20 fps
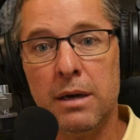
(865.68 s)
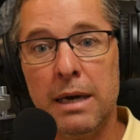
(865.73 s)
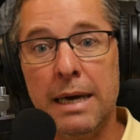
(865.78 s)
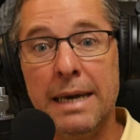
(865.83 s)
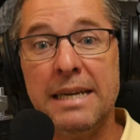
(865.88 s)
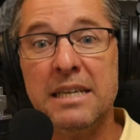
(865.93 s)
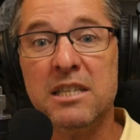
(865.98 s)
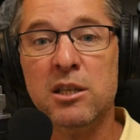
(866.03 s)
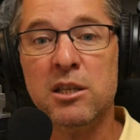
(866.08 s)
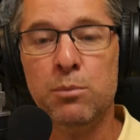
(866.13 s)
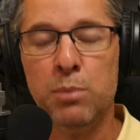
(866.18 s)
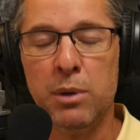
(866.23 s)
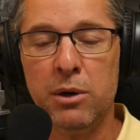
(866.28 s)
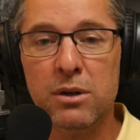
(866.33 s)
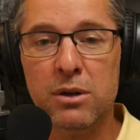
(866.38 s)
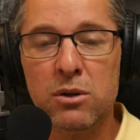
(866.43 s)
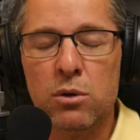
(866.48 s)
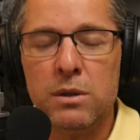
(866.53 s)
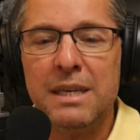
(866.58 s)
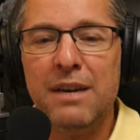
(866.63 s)
an
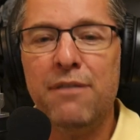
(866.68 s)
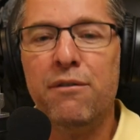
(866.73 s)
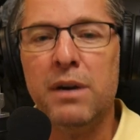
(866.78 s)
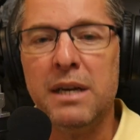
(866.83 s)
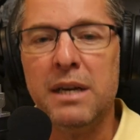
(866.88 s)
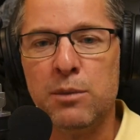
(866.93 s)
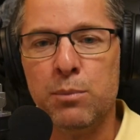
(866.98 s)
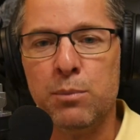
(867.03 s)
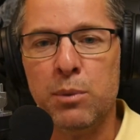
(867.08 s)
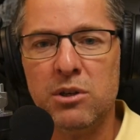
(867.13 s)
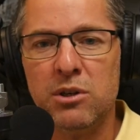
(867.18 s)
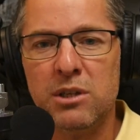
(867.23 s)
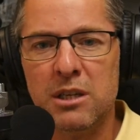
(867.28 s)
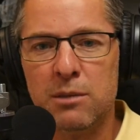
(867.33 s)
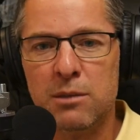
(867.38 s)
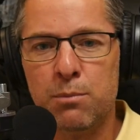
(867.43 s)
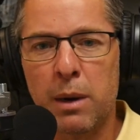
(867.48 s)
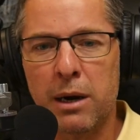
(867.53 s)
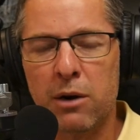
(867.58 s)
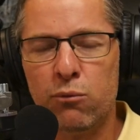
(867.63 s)
experience or different
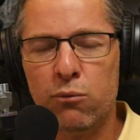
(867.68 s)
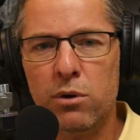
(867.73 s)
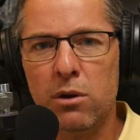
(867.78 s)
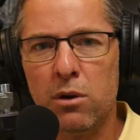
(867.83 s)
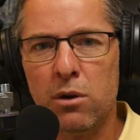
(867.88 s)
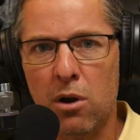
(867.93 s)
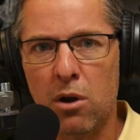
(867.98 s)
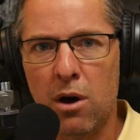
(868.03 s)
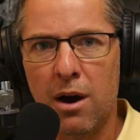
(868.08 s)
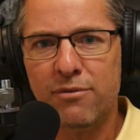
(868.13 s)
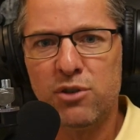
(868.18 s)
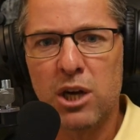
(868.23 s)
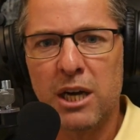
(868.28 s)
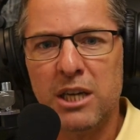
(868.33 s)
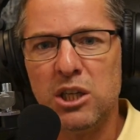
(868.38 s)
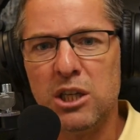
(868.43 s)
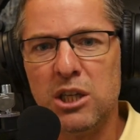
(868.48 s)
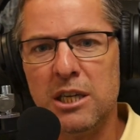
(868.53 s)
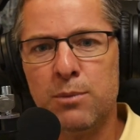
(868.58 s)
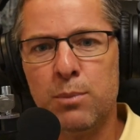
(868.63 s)
experiences, but a real
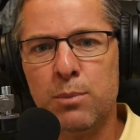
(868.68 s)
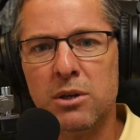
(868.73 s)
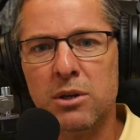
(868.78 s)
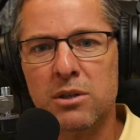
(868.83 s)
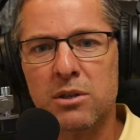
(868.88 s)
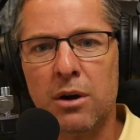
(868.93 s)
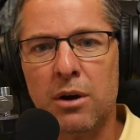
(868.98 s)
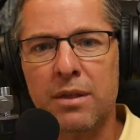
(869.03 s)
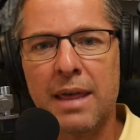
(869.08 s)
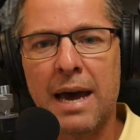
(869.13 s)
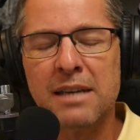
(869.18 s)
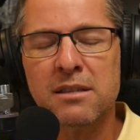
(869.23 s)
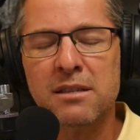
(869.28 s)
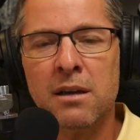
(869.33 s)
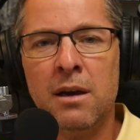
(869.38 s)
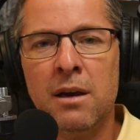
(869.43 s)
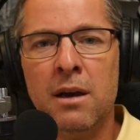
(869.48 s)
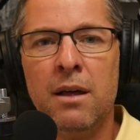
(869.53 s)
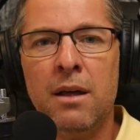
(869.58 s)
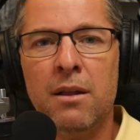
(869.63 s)
life-changing experience
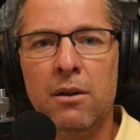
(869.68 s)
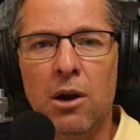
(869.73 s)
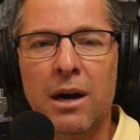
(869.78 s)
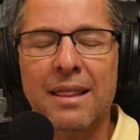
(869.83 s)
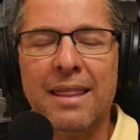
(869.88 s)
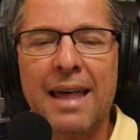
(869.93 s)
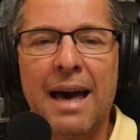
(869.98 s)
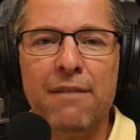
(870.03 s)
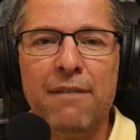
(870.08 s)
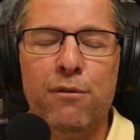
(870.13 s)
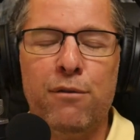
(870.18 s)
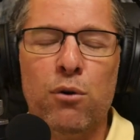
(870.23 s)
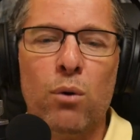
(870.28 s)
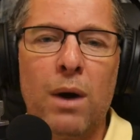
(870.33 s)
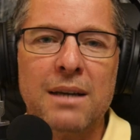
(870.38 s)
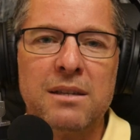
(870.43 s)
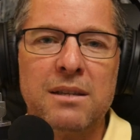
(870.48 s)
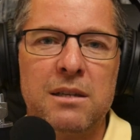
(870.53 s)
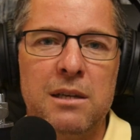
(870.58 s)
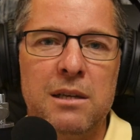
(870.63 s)
like that for
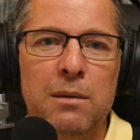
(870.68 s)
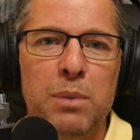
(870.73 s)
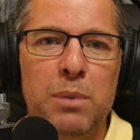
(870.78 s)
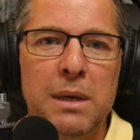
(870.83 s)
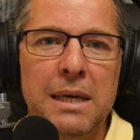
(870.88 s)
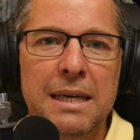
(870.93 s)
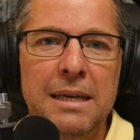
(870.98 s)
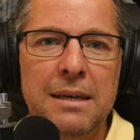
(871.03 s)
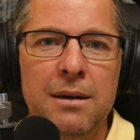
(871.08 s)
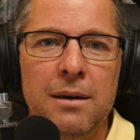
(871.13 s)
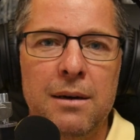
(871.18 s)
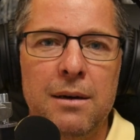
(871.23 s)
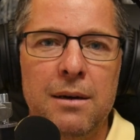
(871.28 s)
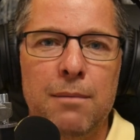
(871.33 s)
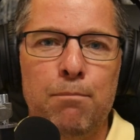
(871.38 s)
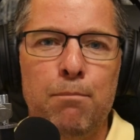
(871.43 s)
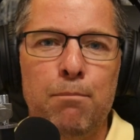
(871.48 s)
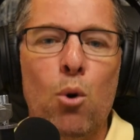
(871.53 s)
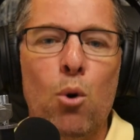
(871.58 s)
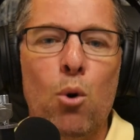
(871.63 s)
us to be
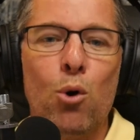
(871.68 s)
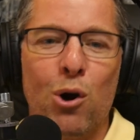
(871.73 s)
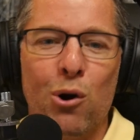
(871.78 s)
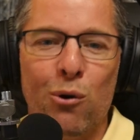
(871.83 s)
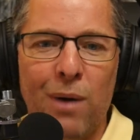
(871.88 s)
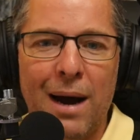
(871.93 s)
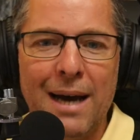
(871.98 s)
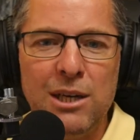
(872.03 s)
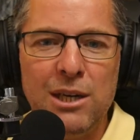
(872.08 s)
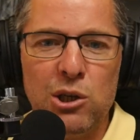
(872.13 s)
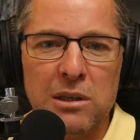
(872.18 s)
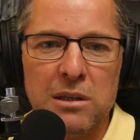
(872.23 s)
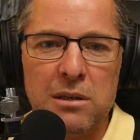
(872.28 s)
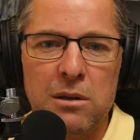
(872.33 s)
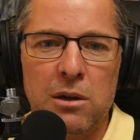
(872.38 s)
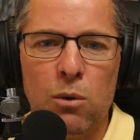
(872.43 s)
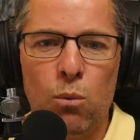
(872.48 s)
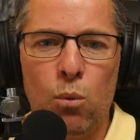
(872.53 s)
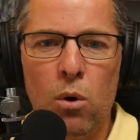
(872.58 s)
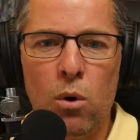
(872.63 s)
more
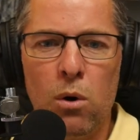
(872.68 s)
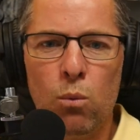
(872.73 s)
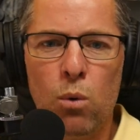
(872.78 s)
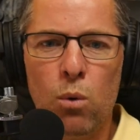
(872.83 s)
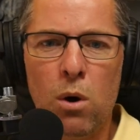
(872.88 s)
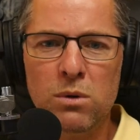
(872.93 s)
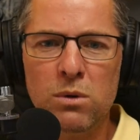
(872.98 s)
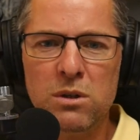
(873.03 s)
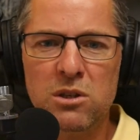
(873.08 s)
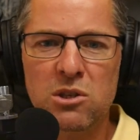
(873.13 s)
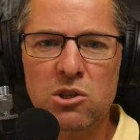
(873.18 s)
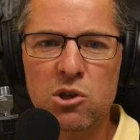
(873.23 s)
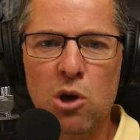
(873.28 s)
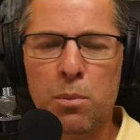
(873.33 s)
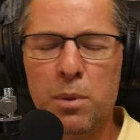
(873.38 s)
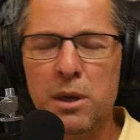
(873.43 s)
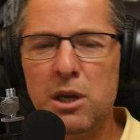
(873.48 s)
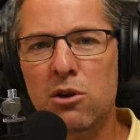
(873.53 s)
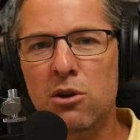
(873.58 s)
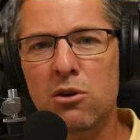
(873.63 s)
courageous? Like what was
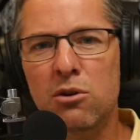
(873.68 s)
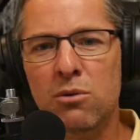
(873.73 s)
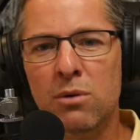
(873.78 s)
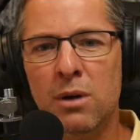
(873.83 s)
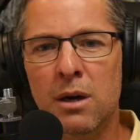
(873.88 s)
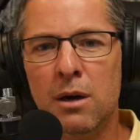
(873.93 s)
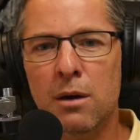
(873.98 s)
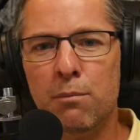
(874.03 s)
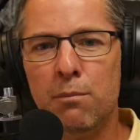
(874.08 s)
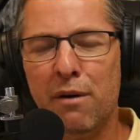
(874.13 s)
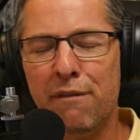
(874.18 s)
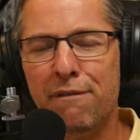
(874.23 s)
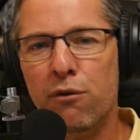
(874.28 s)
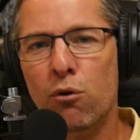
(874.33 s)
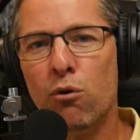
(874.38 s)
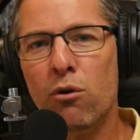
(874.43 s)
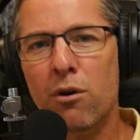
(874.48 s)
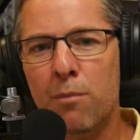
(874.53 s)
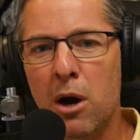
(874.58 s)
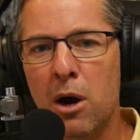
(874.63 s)
stopping you
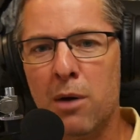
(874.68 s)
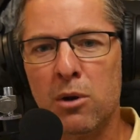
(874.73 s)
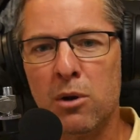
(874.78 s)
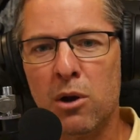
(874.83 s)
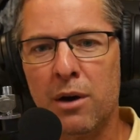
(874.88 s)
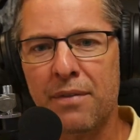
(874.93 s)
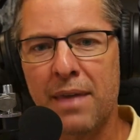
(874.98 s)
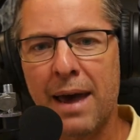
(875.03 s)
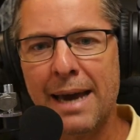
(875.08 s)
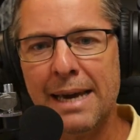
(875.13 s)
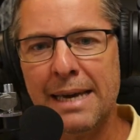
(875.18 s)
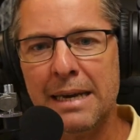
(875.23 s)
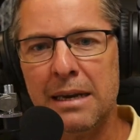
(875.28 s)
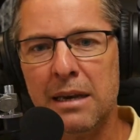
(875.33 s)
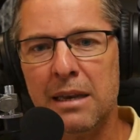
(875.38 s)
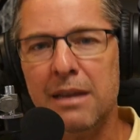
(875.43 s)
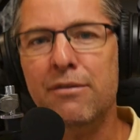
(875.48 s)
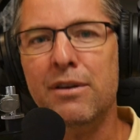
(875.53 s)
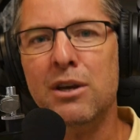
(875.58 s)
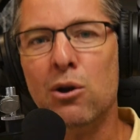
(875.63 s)
before a moment like that
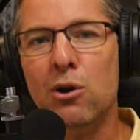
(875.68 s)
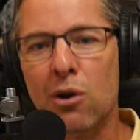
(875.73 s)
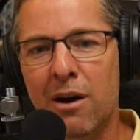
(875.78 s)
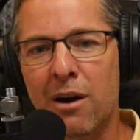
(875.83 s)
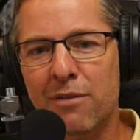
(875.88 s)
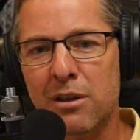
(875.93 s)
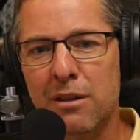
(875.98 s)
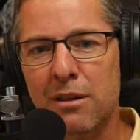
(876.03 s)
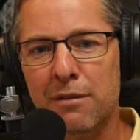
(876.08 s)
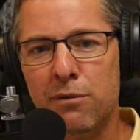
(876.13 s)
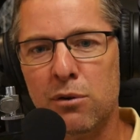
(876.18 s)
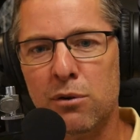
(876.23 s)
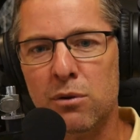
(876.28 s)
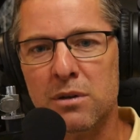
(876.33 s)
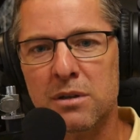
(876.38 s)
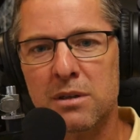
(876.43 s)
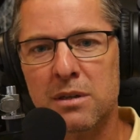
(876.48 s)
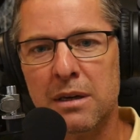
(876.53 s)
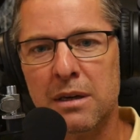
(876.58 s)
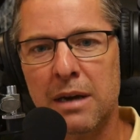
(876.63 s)
in living your life to the
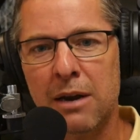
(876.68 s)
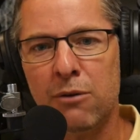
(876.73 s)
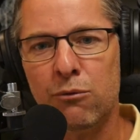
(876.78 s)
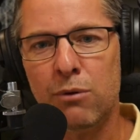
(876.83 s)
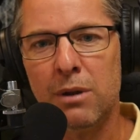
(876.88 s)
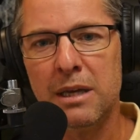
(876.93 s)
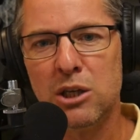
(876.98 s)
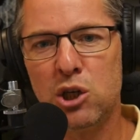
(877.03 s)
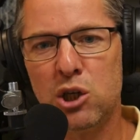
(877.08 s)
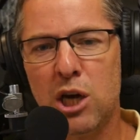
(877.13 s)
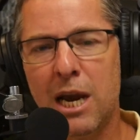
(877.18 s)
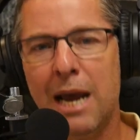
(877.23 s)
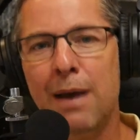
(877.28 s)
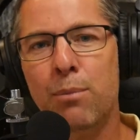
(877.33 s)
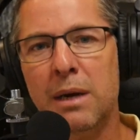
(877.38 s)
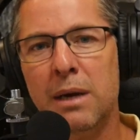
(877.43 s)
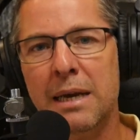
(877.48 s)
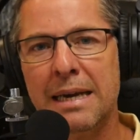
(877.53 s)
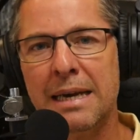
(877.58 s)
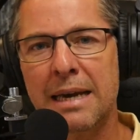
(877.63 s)
fullest and really
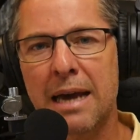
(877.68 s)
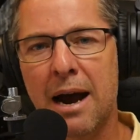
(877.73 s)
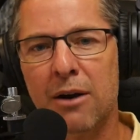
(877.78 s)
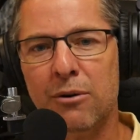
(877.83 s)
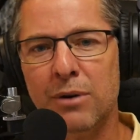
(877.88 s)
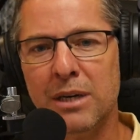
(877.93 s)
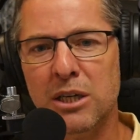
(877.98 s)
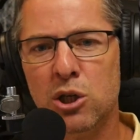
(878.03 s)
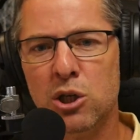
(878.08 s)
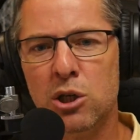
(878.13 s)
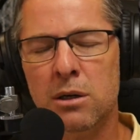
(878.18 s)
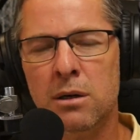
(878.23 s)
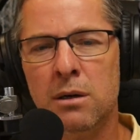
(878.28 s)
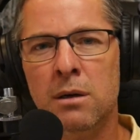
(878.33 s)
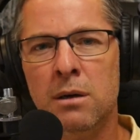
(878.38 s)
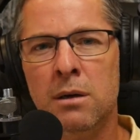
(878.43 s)
championing courage?